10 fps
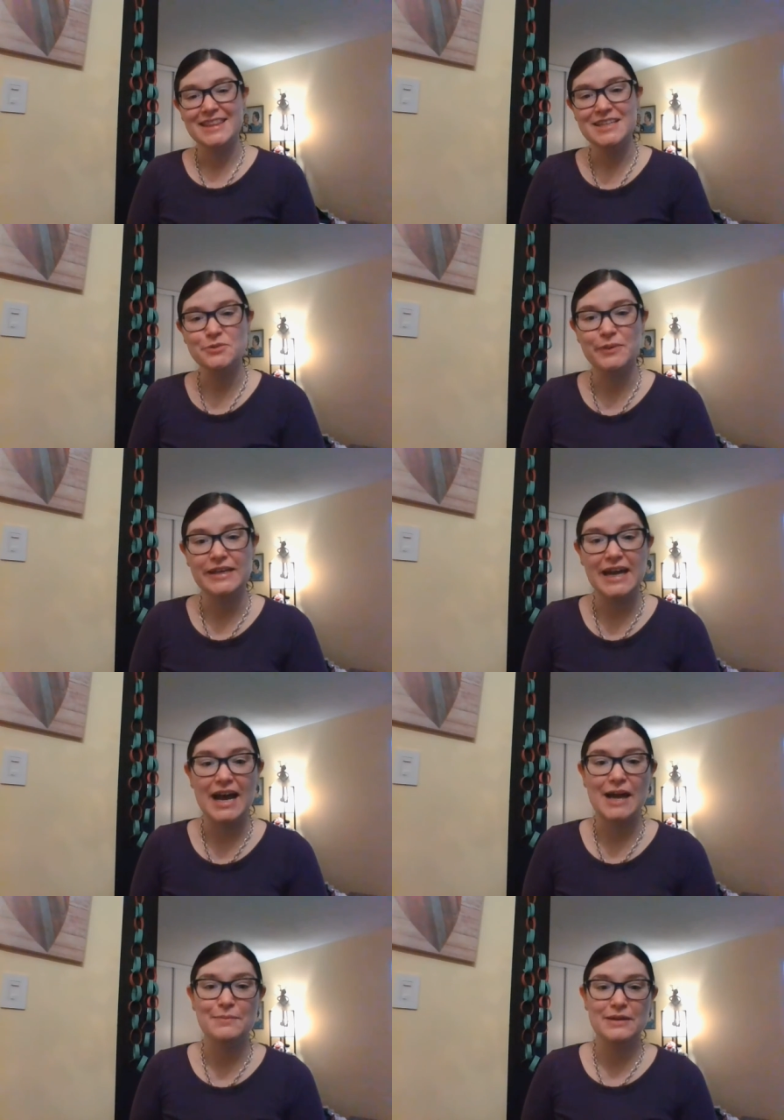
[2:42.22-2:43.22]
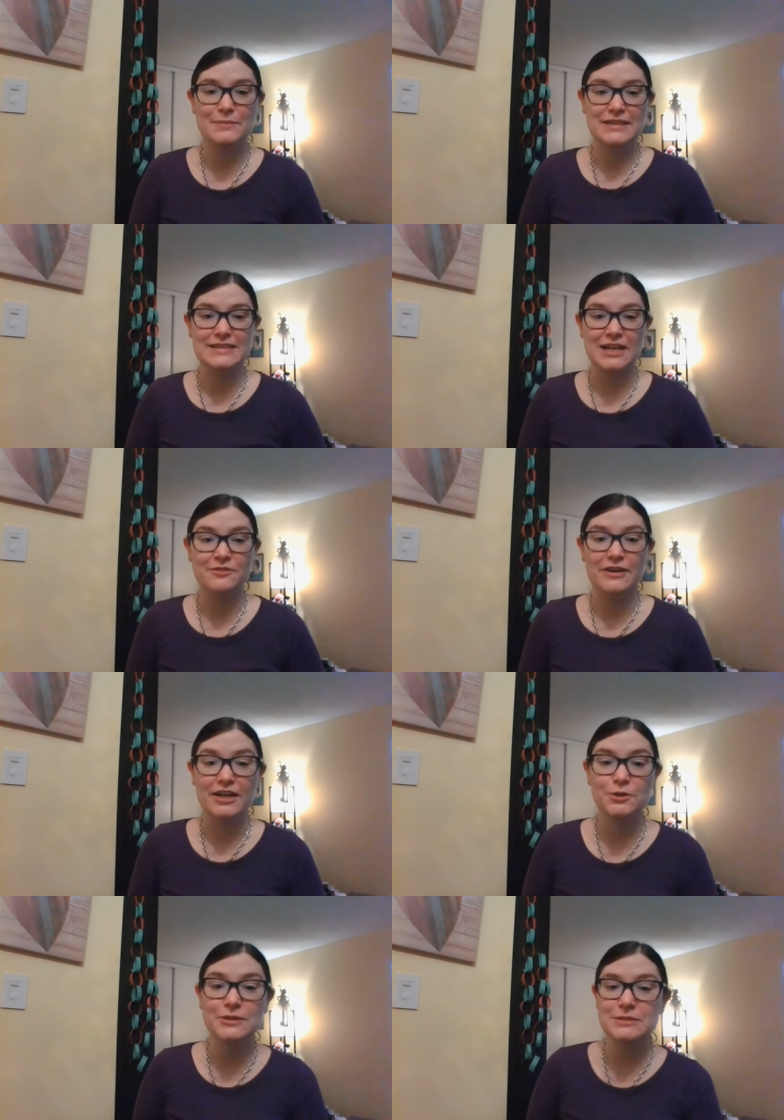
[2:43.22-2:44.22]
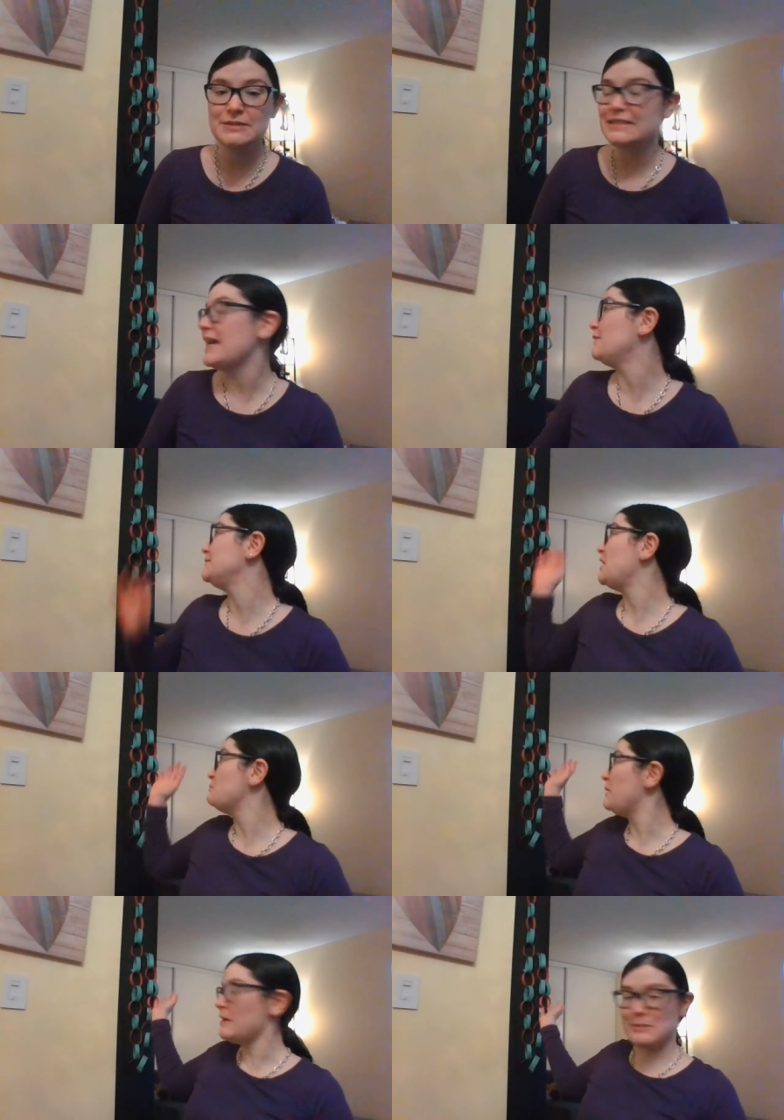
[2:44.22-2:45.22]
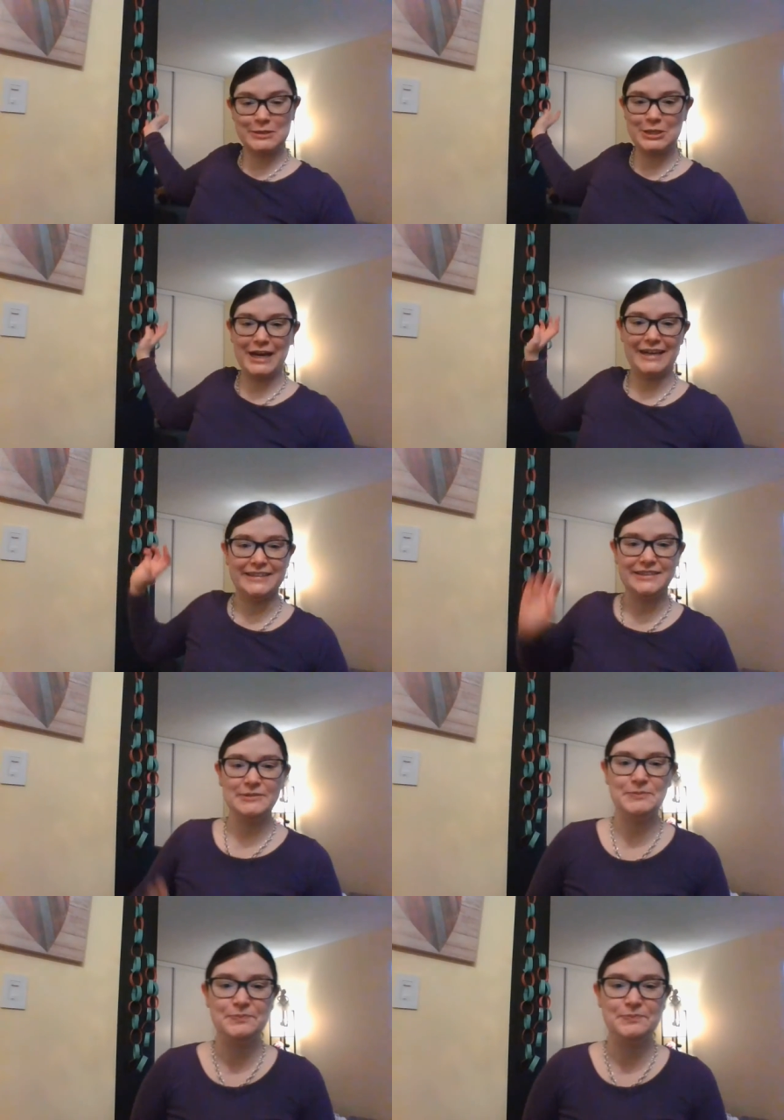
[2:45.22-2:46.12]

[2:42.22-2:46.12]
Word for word: This week, I made myself a Christmas countdown paper chain.